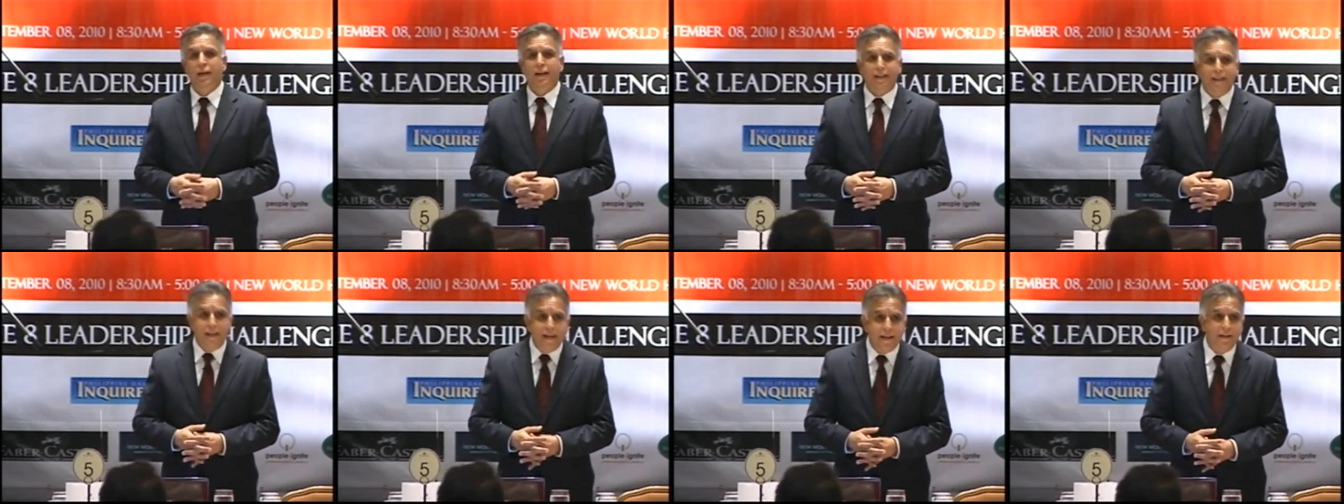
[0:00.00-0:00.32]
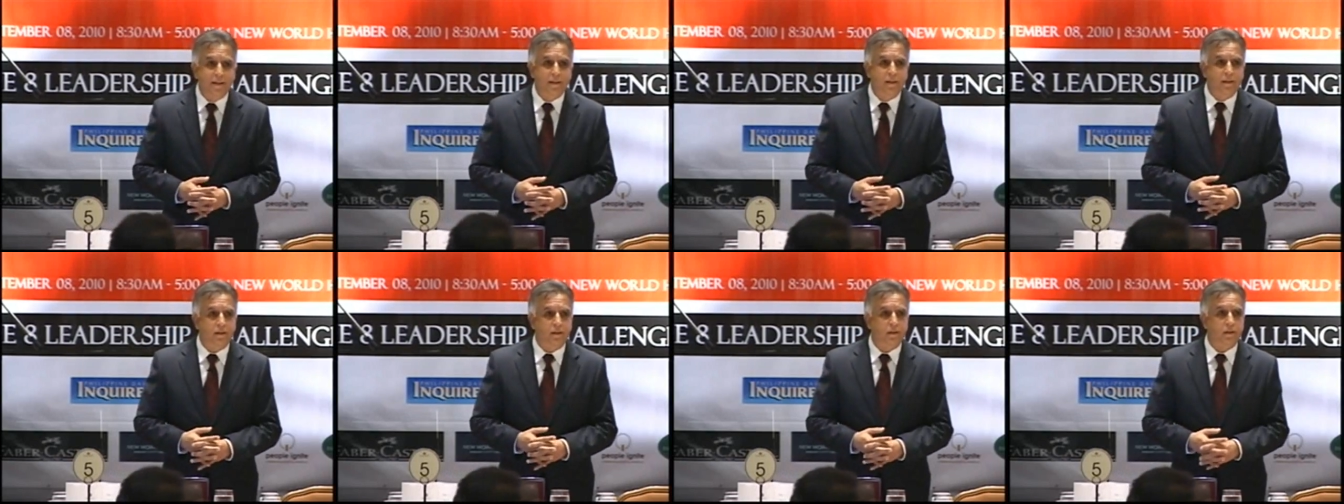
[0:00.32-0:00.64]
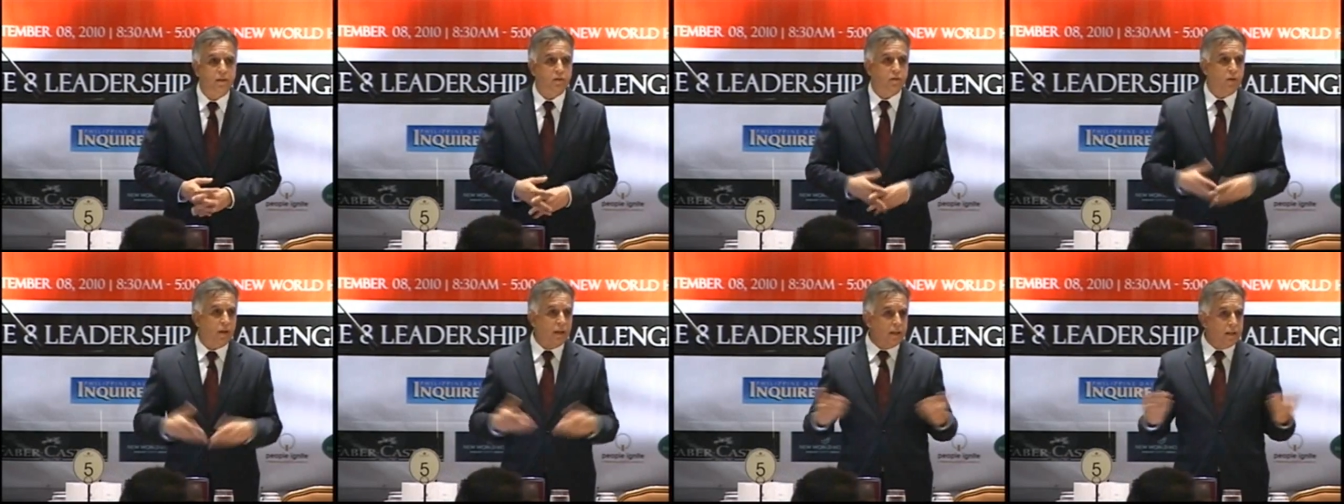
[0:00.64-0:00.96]
Lincoln,
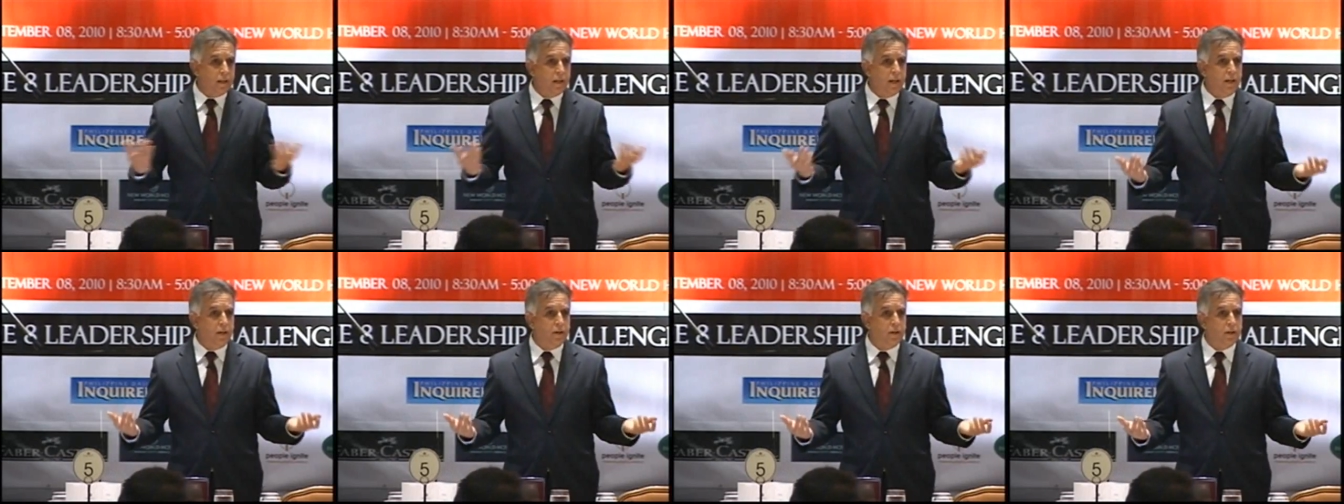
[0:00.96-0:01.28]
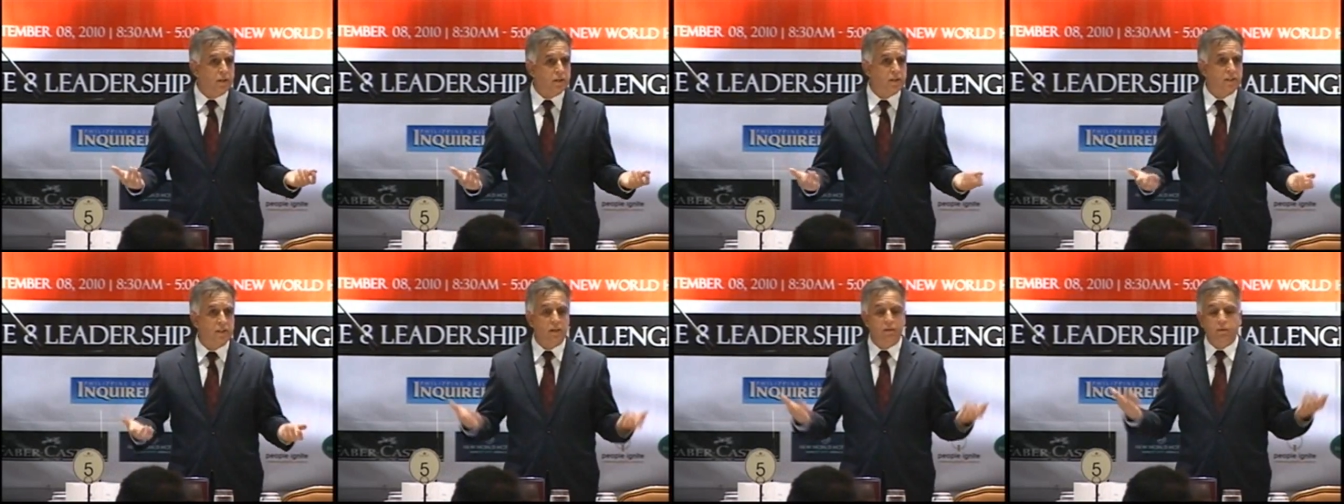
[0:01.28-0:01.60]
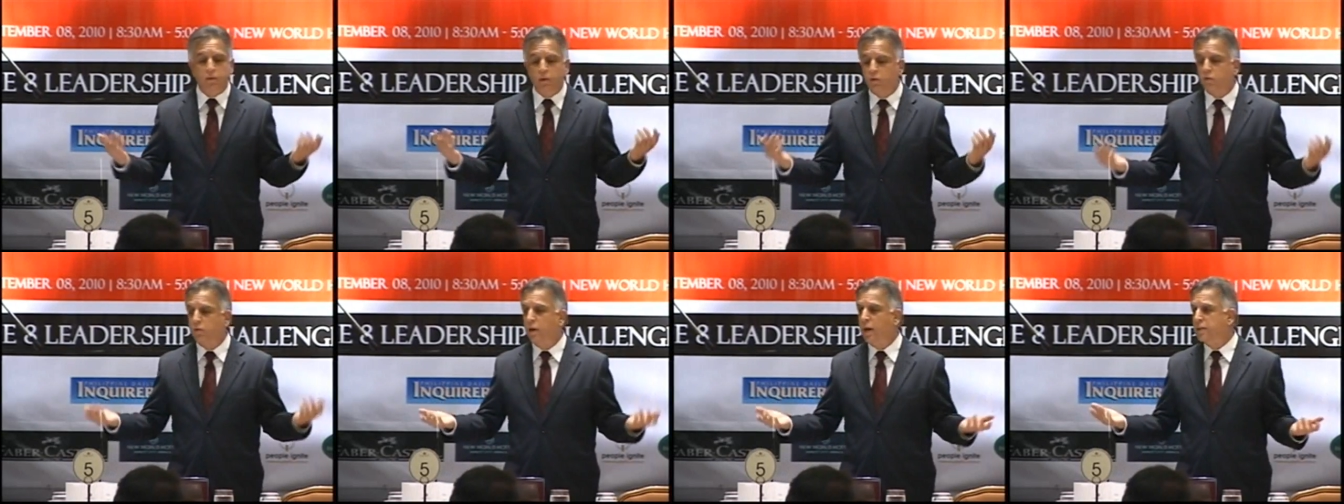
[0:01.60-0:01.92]
great leader,
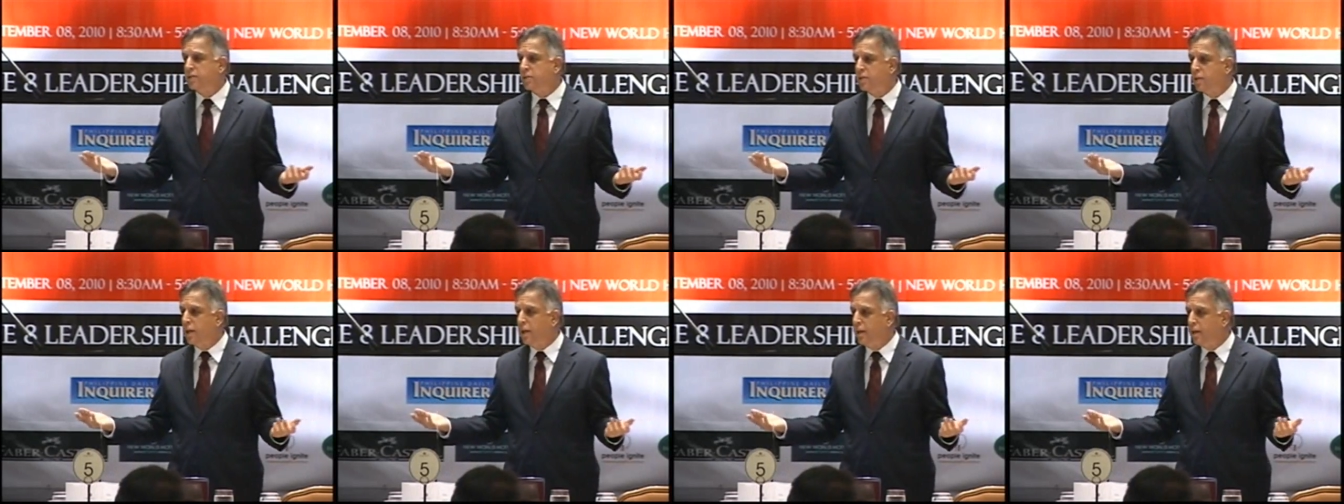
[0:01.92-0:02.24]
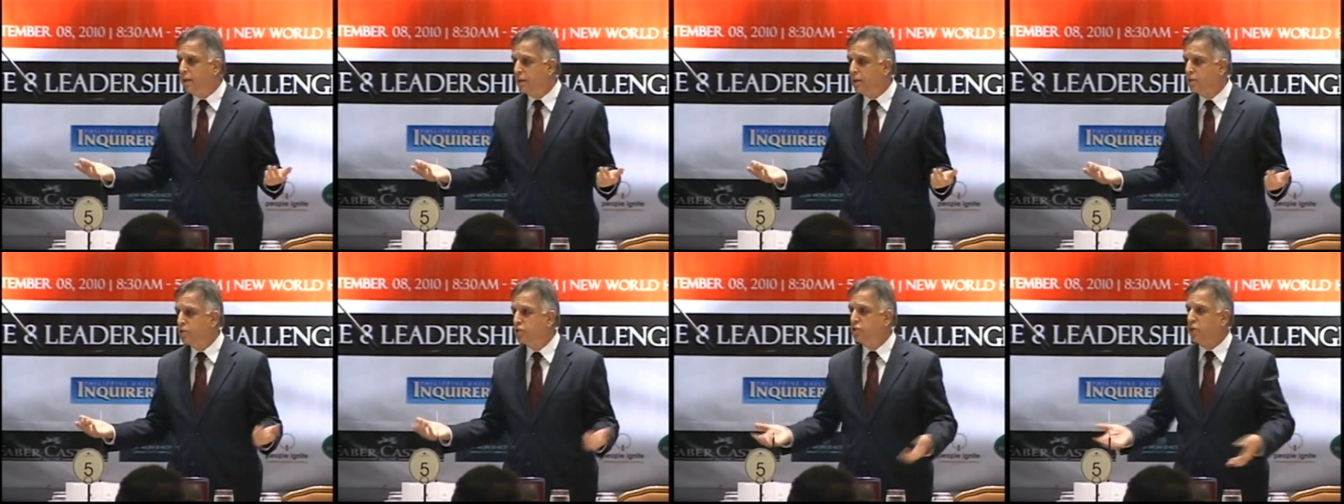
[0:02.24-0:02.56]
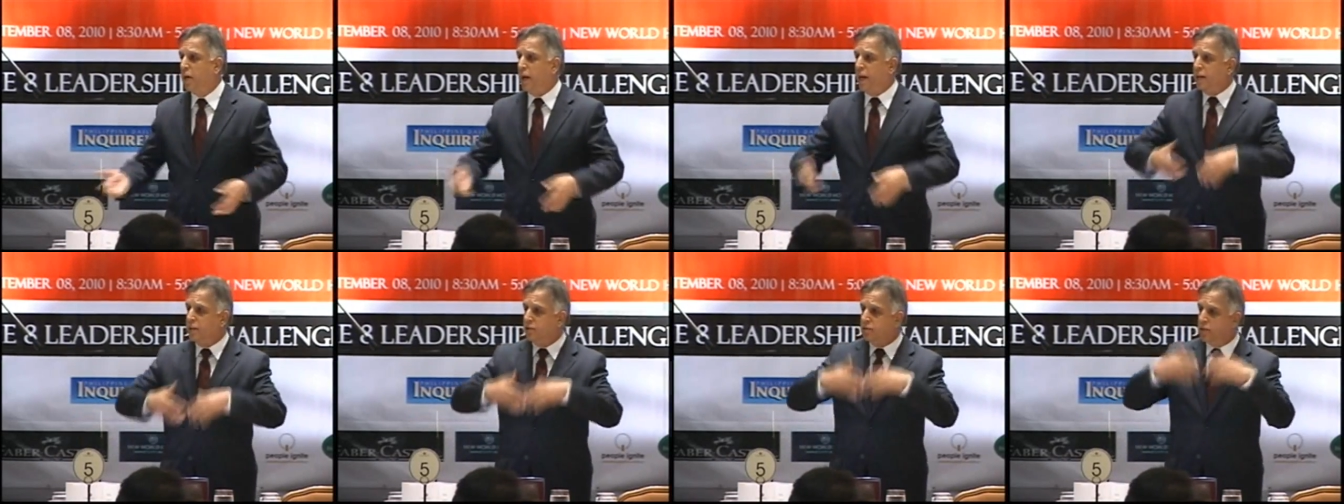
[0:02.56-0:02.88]
civil rights leader,
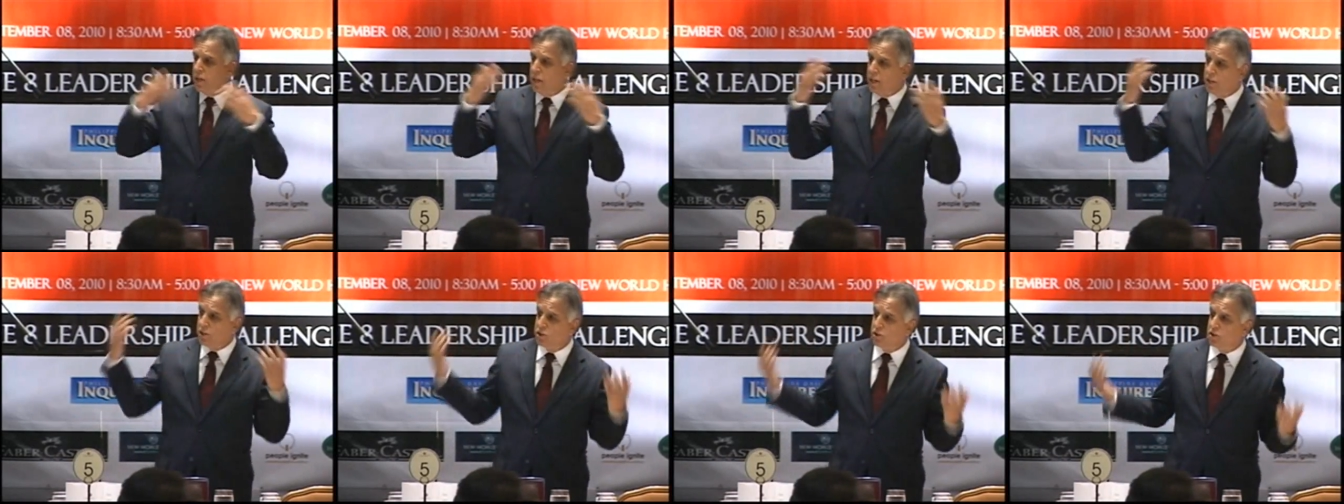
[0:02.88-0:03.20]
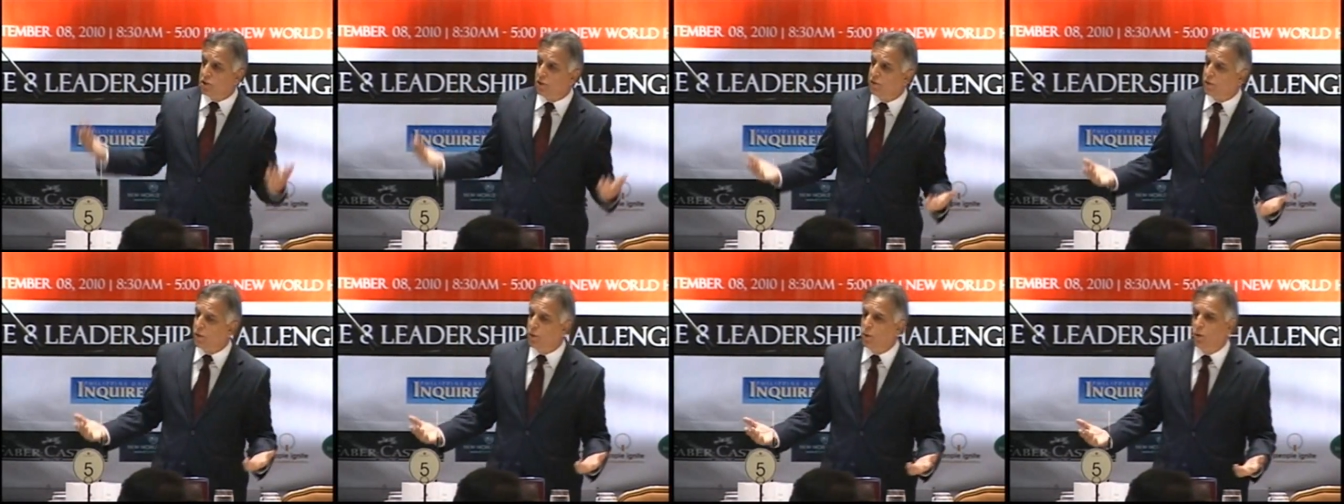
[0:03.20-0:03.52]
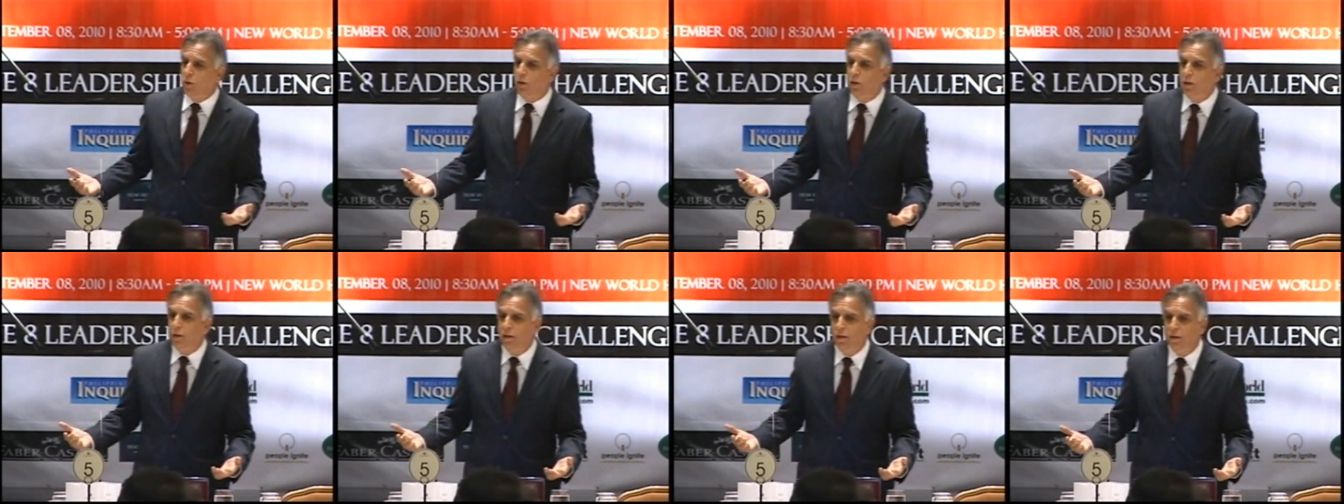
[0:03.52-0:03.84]
changed the history of the
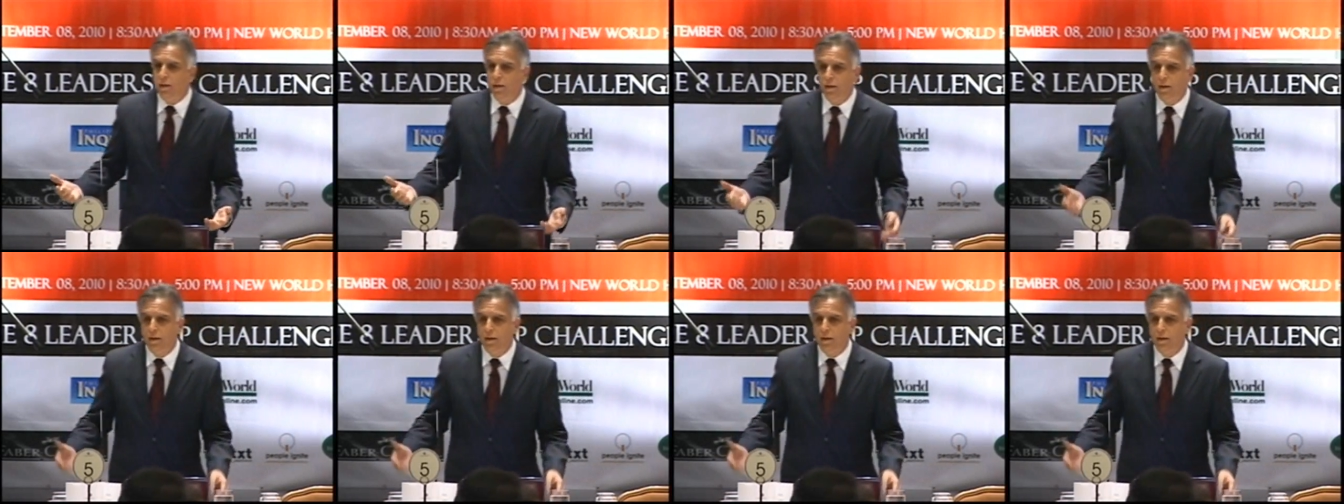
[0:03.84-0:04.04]
world.